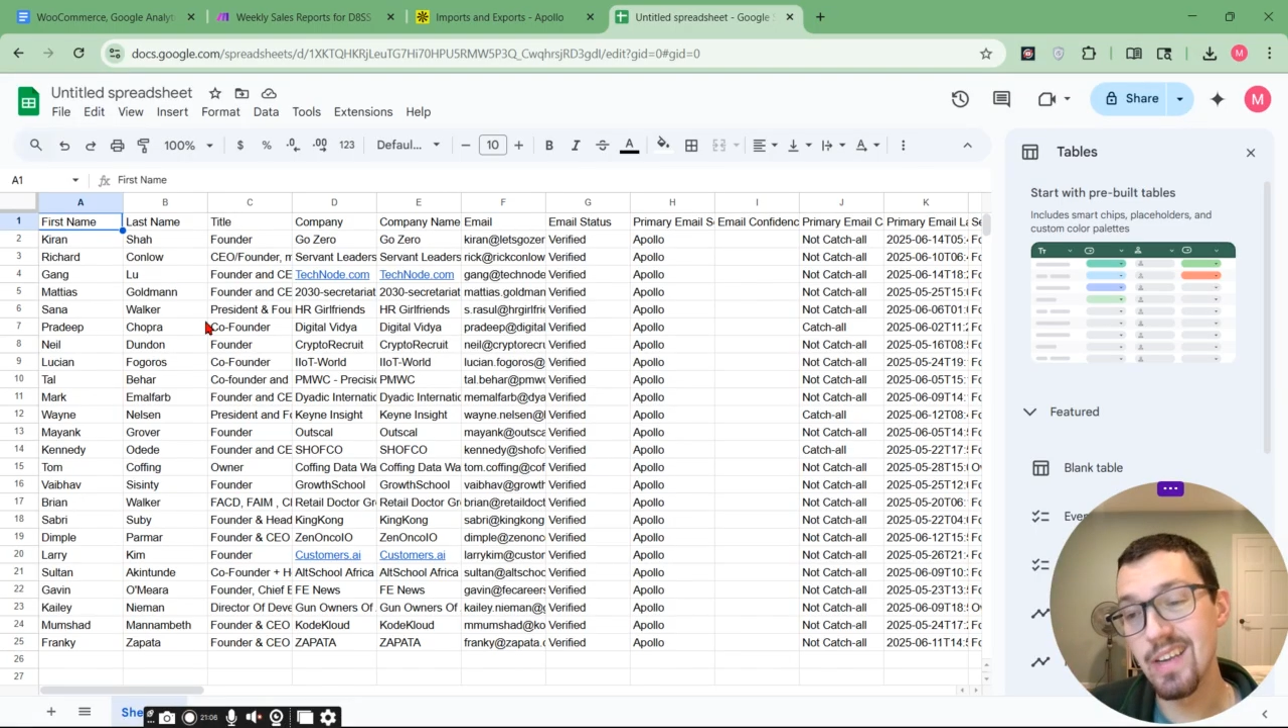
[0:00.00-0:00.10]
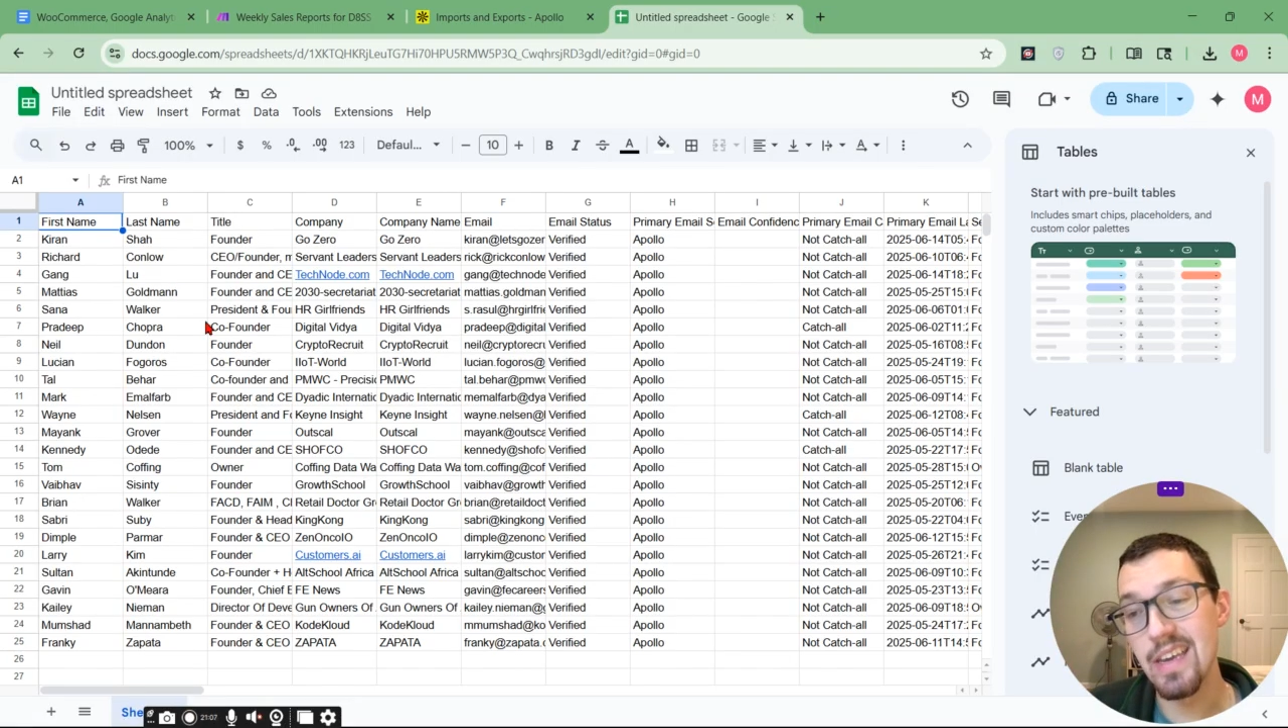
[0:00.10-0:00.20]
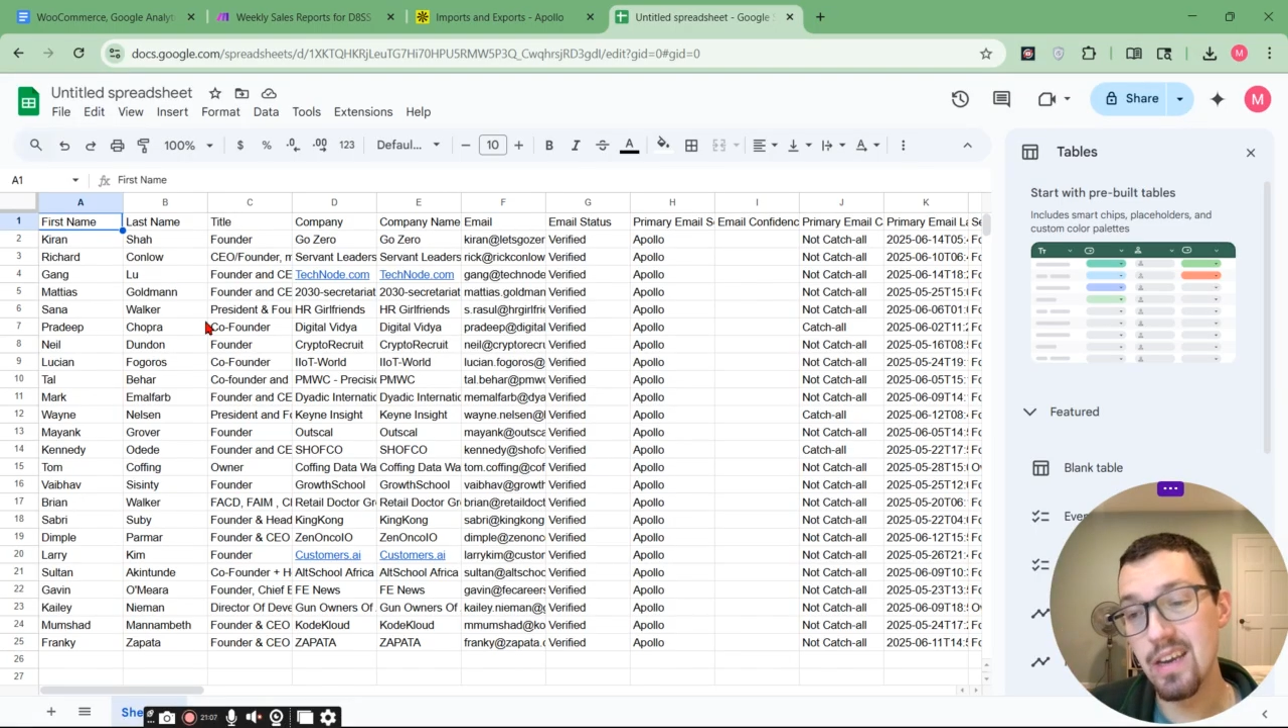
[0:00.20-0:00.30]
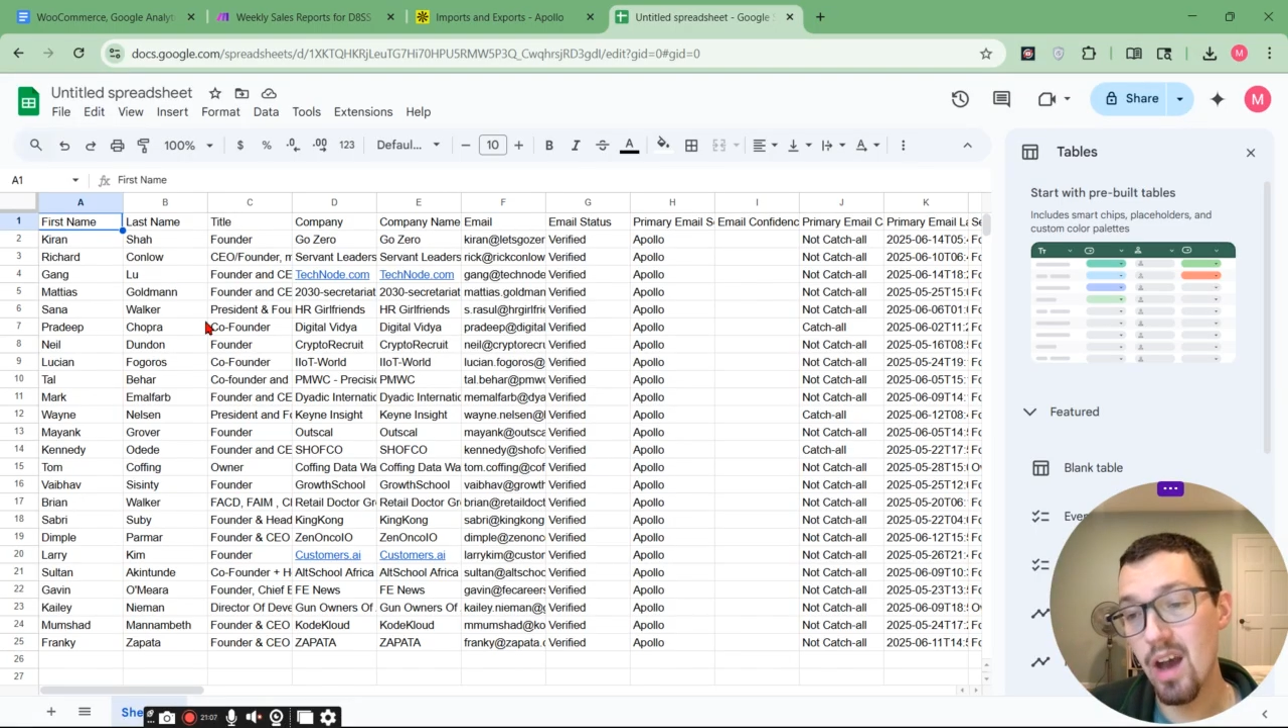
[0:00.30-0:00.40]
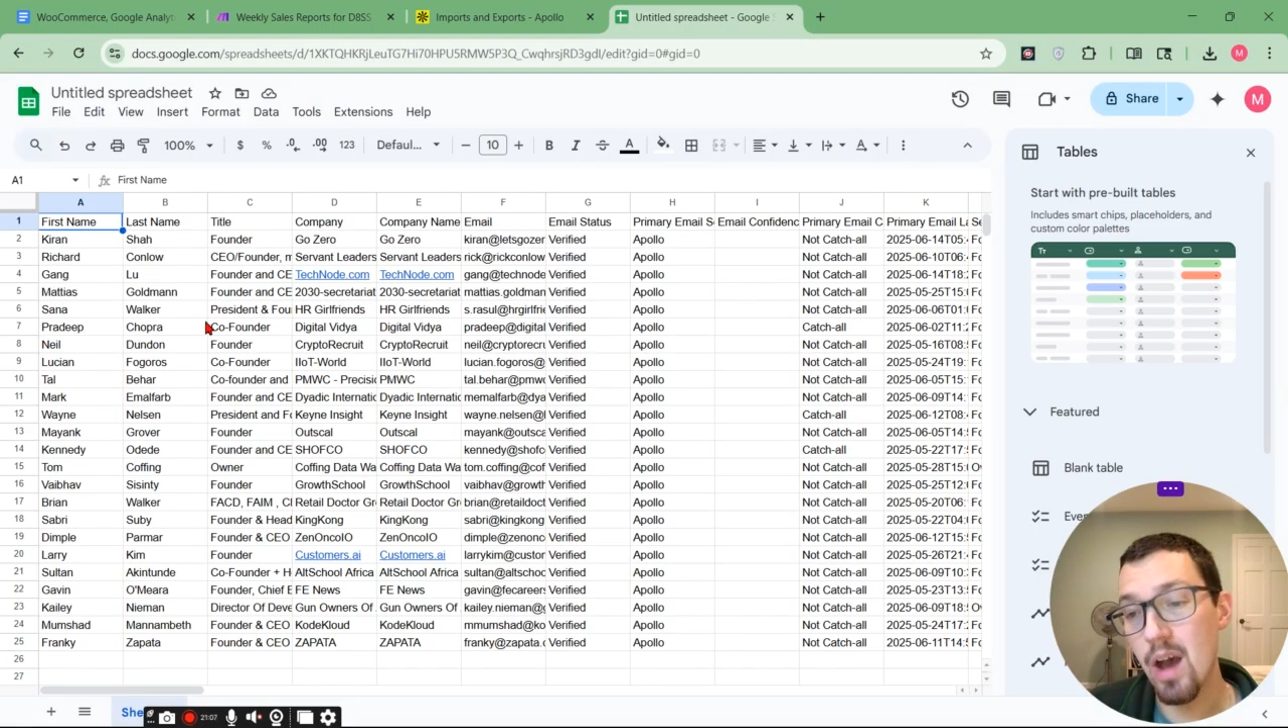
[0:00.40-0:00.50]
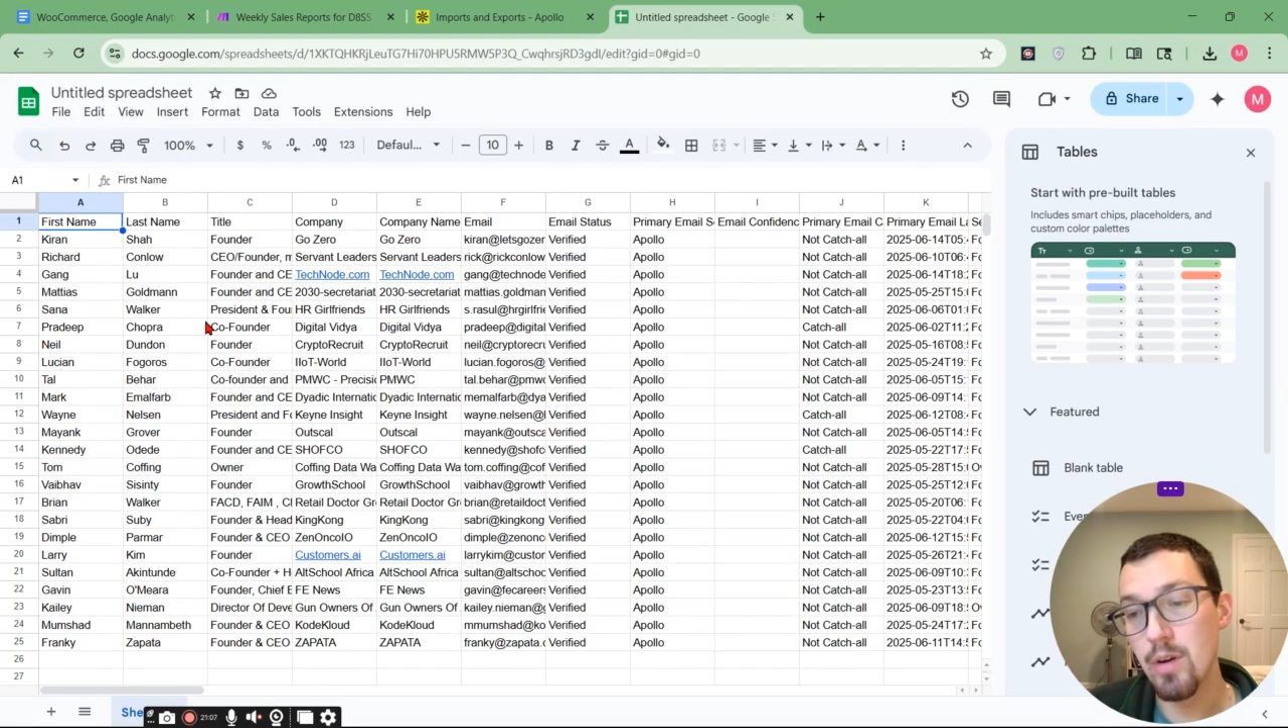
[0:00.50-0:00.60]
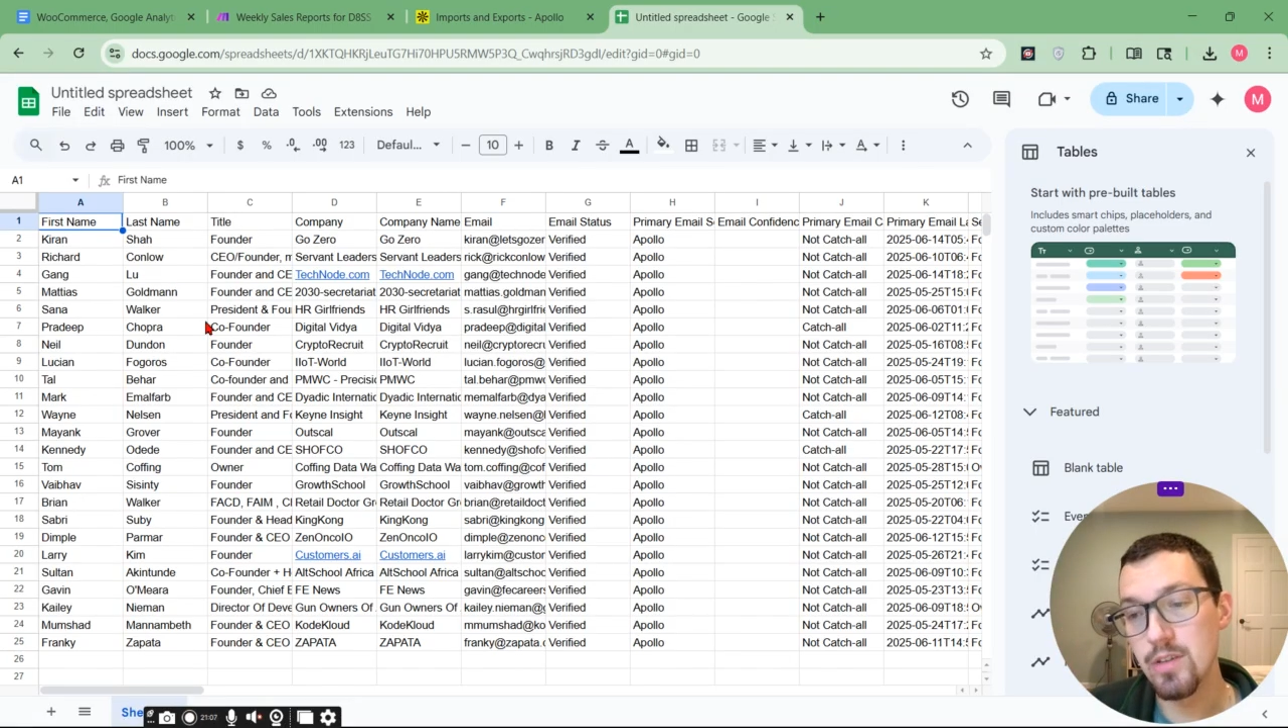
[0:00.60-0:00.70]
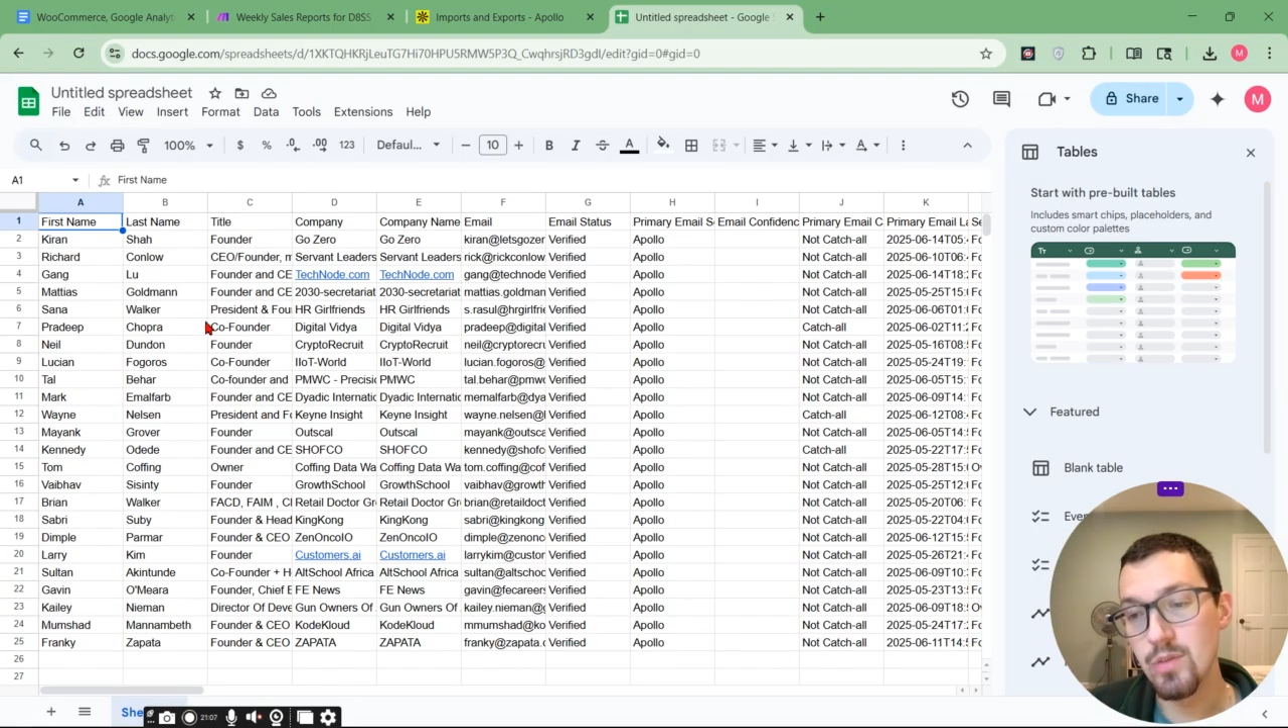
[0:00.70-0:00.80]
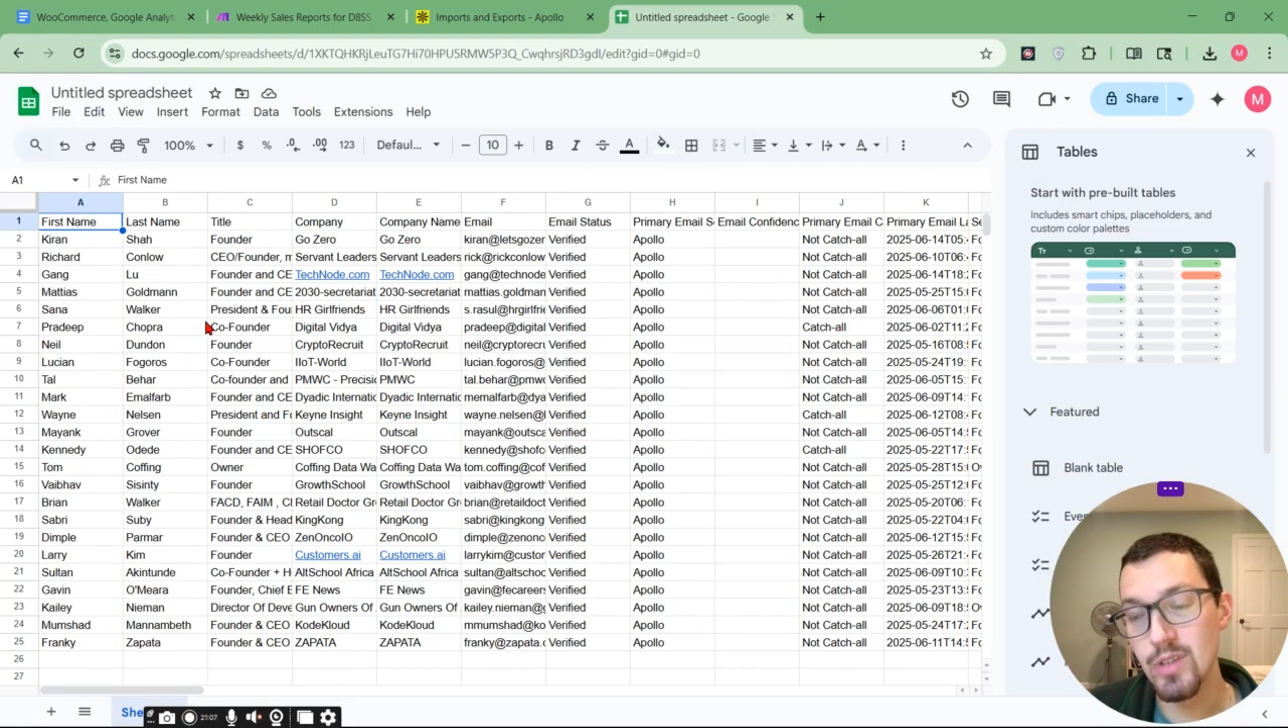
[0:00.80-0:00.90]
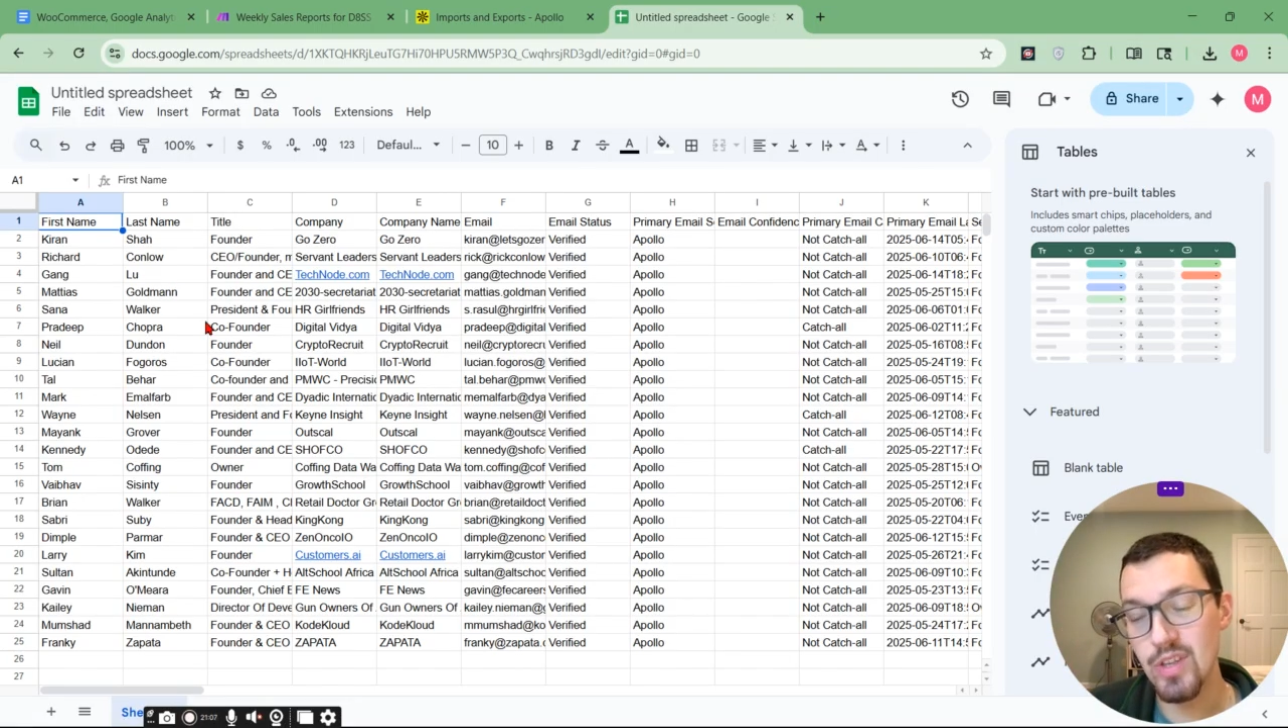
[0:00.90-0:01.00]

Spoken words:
say e-commerce.